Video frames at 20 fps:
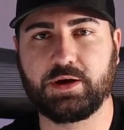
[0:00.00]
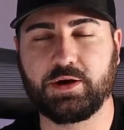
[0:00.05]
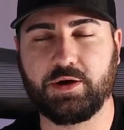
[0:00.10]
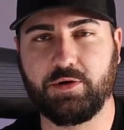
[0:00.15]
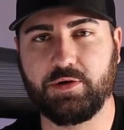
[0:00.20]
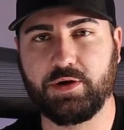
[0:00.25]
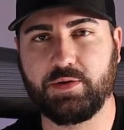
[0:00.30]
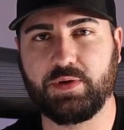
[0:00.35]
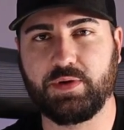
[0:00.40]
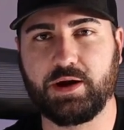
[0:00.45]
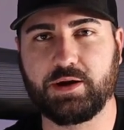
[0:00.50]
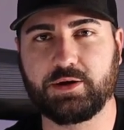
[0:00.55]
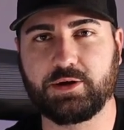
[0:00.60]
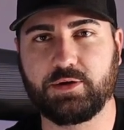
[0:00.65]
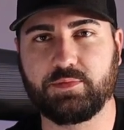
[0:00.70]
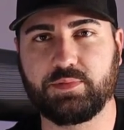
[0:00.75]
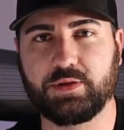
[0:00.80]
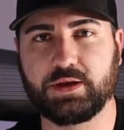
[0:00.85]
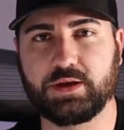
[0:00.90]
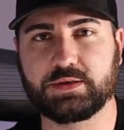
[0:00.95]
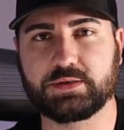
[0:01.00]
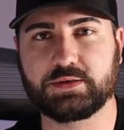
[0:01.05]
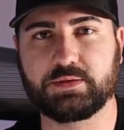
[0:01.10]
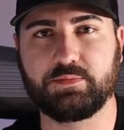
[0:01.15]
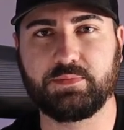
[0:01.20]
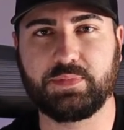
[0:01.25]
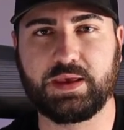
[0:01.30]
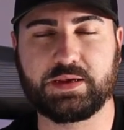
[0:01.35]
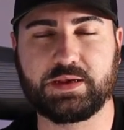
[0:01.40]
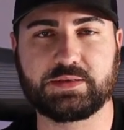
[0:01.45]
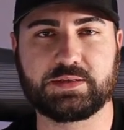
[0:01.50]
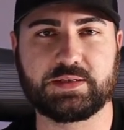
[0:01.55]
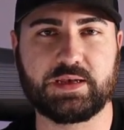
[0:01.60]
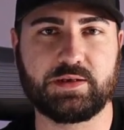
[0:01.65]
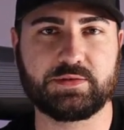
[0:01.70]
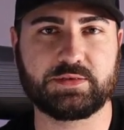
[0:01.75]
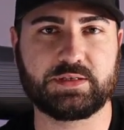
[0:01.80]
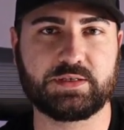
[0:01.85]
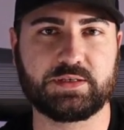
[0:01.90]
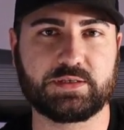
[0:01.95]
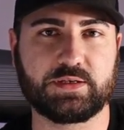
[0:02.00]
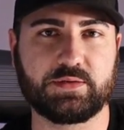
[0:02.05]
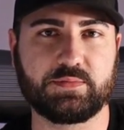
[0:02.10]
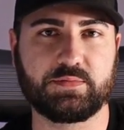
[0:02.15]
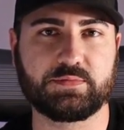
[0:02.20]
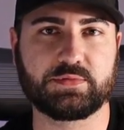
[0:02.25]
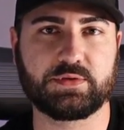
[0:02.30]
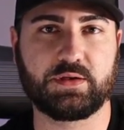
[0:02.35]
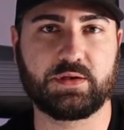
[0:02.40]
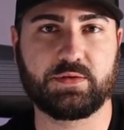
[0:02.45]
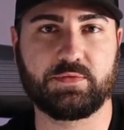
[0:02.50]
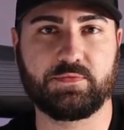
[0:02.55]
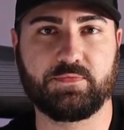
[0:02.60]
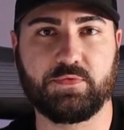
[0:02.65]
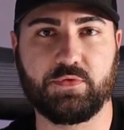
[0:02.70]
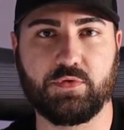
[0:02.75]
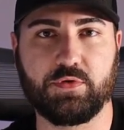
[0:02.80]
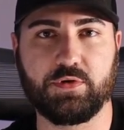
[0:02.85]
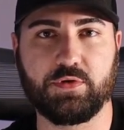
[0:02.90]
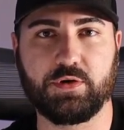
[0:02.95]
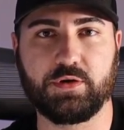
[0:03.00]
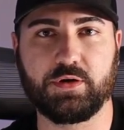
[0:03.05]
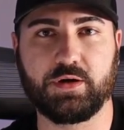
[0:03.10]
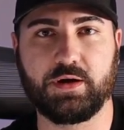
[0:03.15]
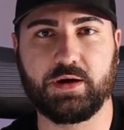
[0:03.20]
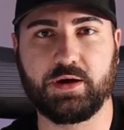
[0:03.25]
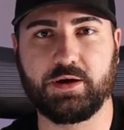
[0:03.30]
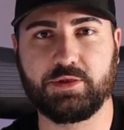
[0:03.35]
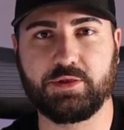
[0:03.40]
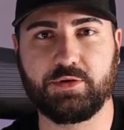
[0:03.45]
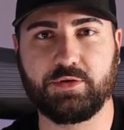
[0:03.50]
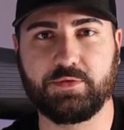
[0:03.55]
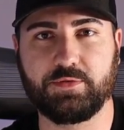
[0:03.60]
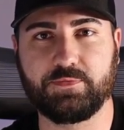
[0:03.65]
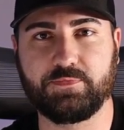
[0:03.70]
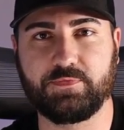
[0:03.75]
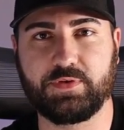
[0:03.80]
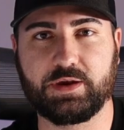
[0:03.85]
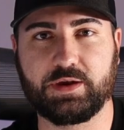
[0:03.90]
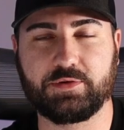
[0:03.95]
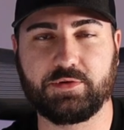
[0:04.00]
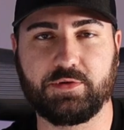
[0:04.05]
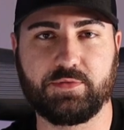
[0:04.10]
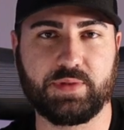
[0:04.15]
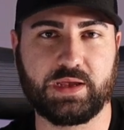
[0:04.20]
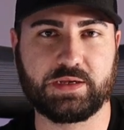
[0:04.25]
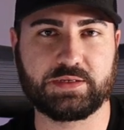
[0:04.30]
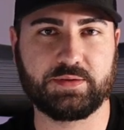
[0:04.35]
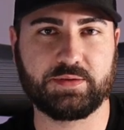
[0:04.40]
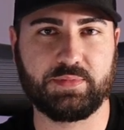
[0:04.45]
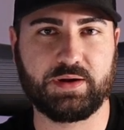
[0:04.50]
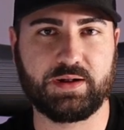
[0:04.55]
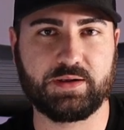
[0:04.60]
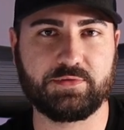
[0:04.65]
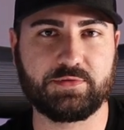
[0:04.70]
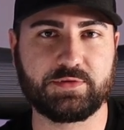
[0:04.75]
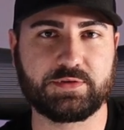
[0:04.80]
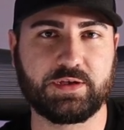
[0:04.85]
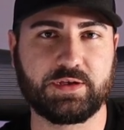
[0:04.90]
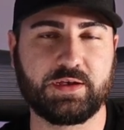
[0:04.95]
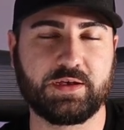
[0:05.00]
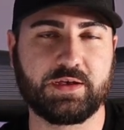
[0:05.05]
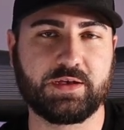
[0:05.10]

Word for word: OEM Audio Plus makes sound systems for other vehicle makes and models,